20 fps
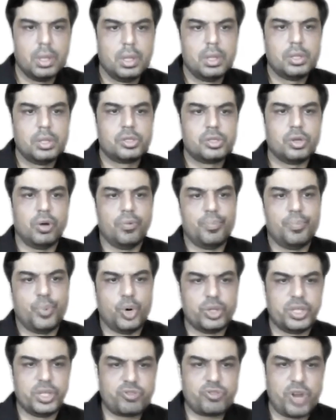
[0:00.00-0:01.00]
So
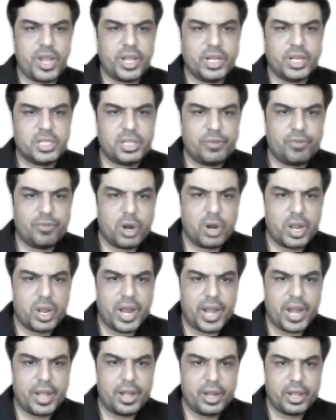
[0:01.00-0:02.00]
both the triangles have got a
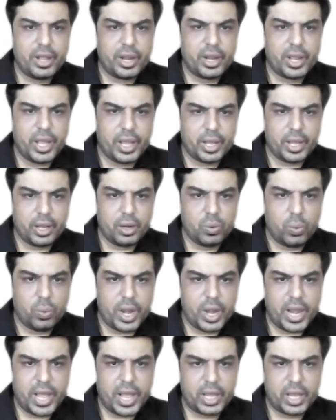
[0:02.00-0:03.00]
90 degree angle.
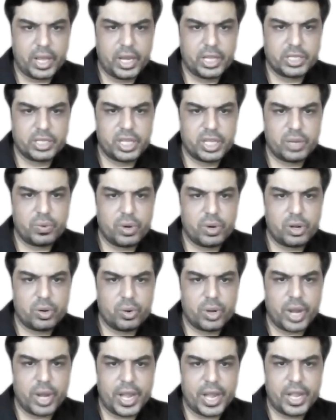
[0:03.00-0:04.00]
One angle is equal to
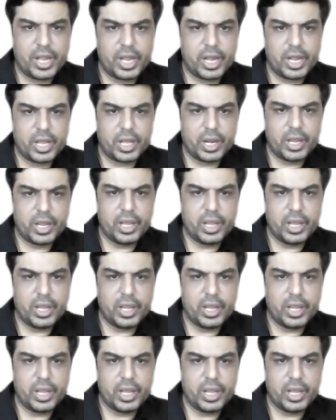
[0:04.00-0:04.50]
90 degree